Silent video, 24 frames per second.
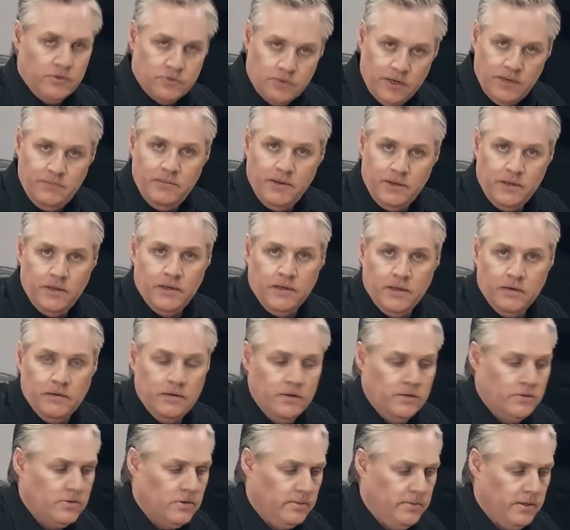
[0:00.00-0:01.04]
to trim in here,
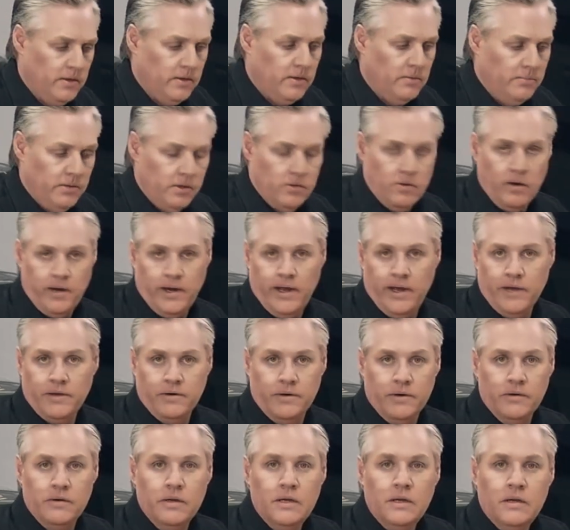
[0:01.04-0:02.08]
and the trimming can be quite
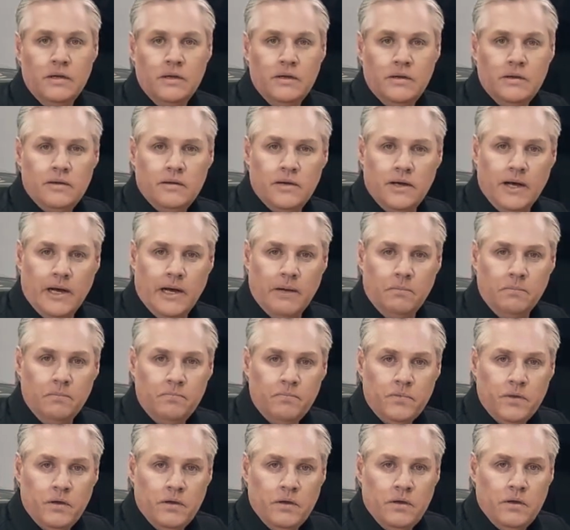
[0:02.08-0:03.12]
accurate.
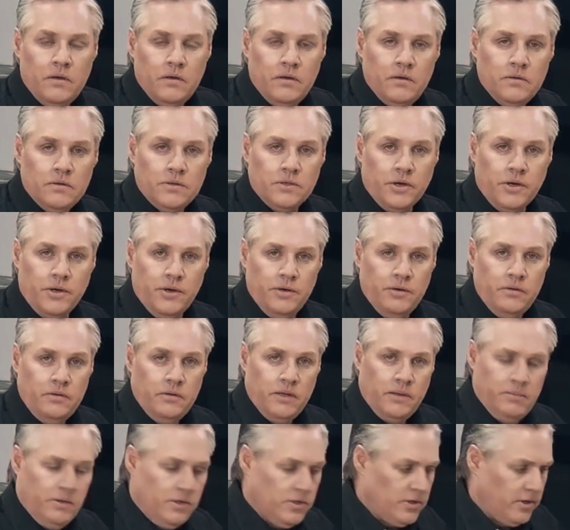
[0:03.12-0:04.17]
So
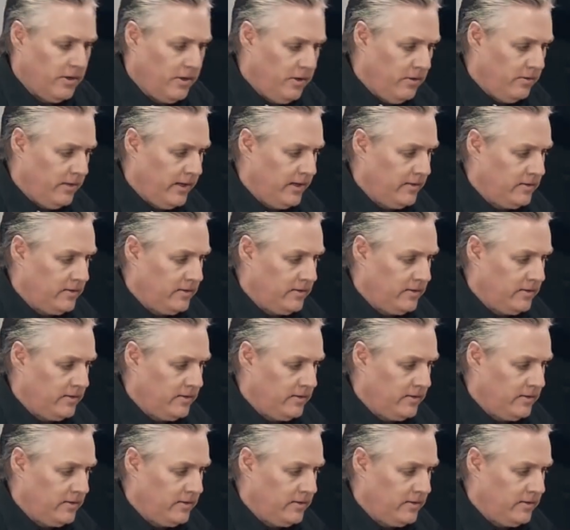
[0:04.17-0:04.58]
let me show you